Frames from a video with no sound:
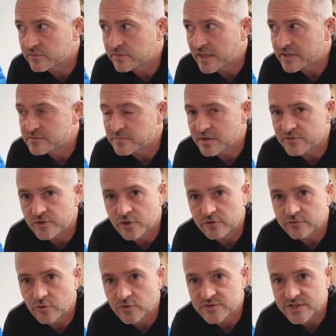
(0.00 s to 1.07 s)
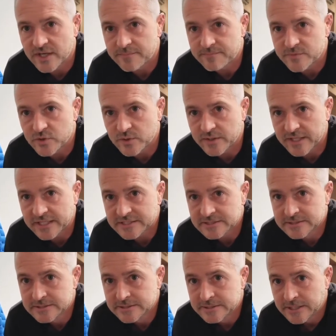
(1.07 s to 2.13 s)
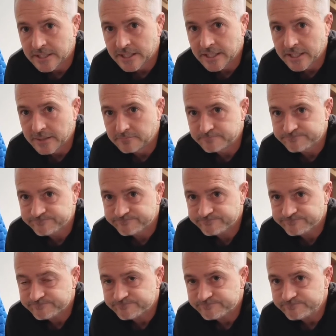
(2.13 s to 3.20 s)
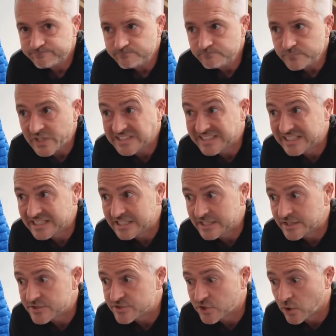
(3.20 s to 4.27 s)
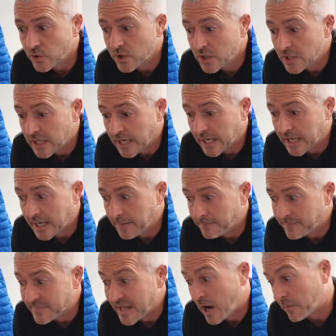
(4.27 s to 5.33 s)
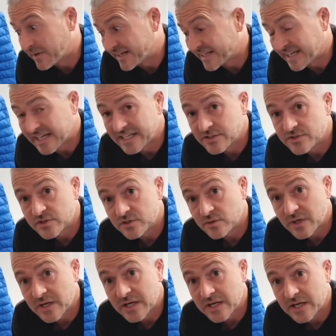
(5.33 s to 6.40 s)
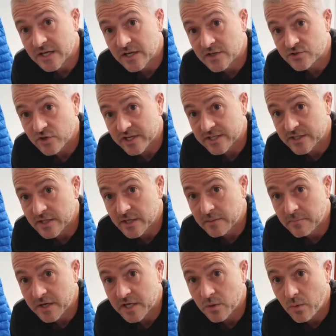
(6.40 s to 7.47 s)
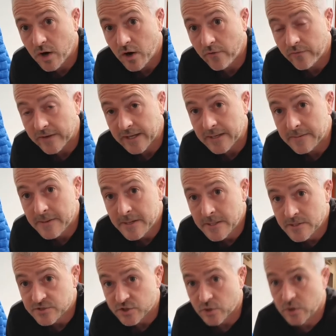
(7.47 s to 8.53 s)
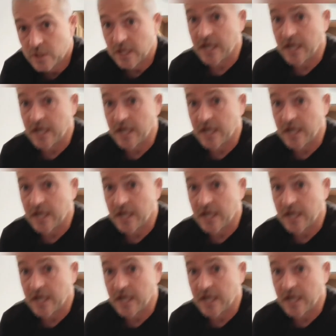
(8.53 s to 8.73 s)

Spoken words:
that's my third or fourth time doing that. Now I'm going to get into striking the Makiwara again. So